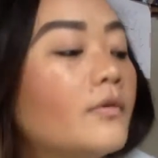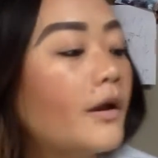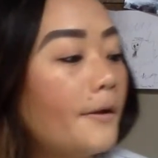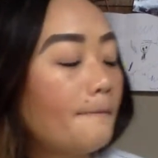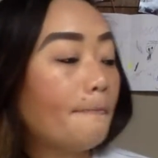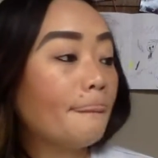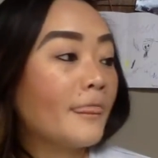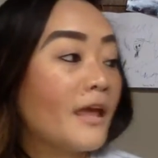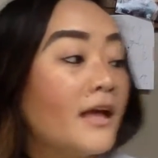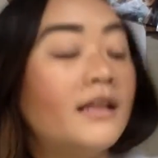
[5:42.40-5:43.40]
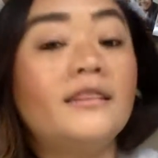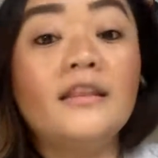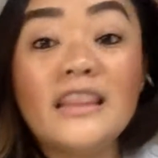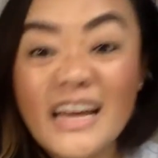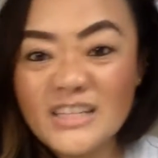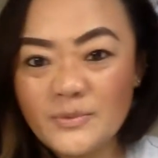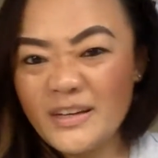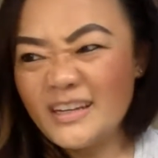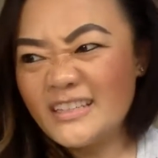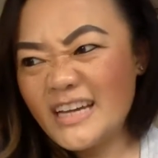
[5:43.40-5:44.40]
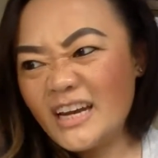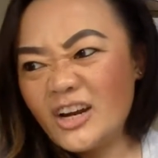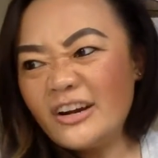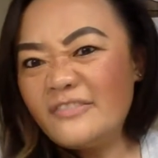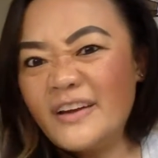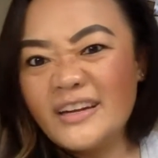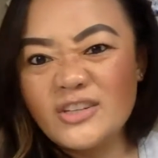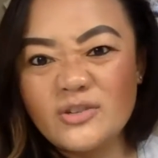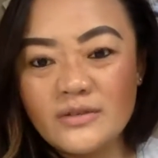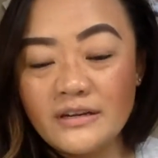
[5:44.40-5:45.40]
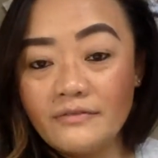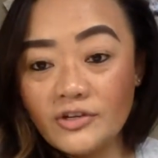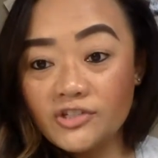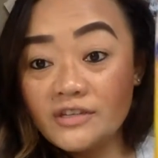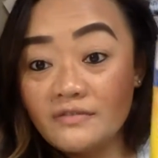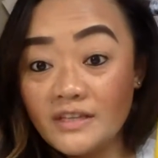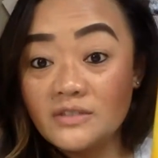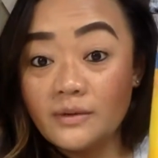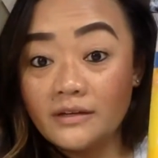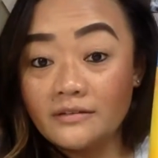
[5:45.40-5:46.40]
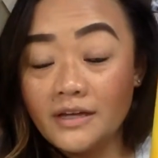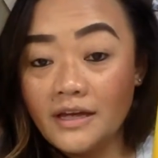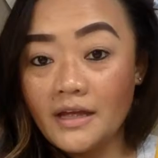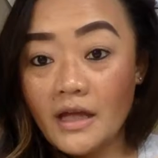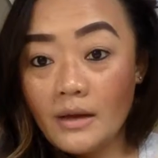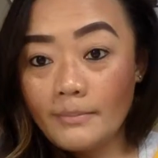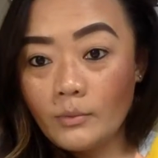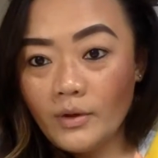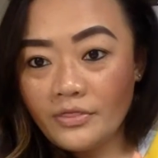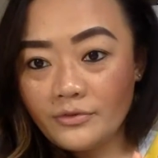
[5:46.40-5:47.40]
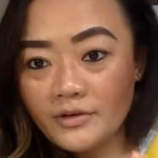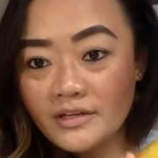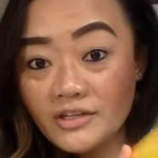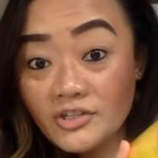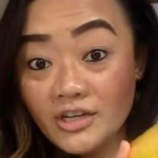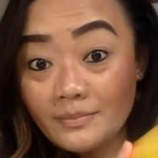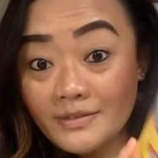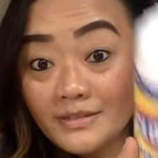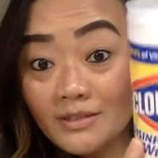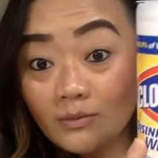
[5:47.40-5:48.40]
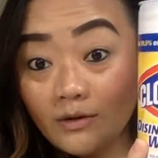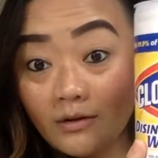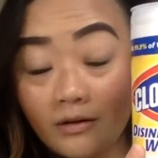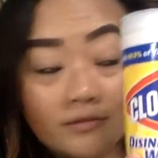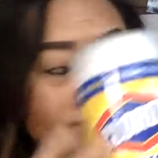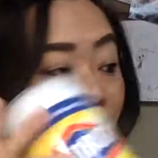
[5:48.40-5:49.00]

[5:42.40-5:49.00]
Okay. The last one, it's kind of hard to find a 2D version of this one, okay? But what 3D shape is this one called?